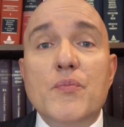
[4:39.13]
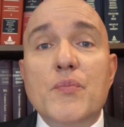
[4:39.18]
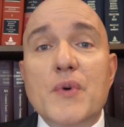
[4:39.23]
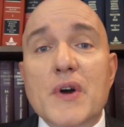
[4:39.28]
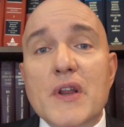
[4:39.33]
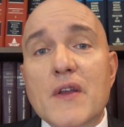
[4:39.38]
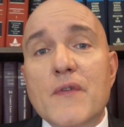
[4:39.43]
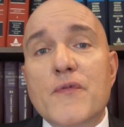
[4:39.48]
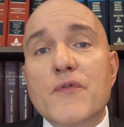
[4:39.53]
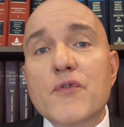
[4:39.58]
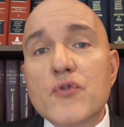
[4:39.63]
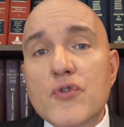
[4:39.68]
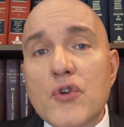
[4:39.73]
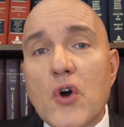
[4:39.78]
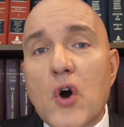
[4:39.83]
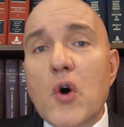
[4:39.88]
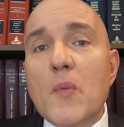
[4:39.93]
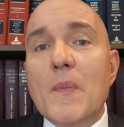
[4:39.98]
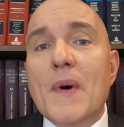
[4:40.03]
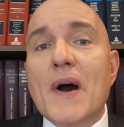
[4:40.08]
But if you
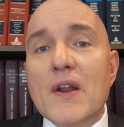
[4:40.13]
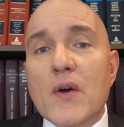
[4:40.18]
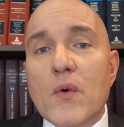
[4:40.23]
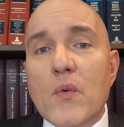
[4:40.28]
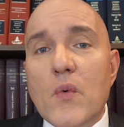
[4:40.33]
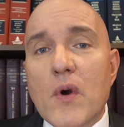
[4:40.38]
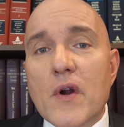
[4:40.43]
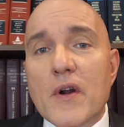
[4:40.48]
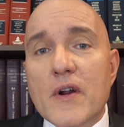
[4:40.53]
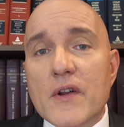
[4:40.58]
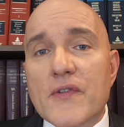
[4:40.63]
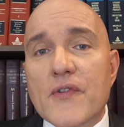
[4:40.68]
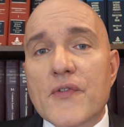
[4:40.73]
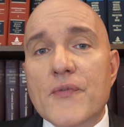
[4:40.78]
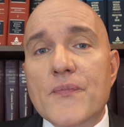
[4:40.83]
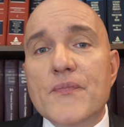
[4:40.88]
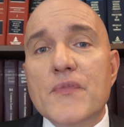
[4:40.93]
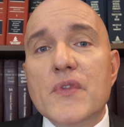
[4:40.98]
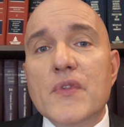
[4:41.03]
know about a warrant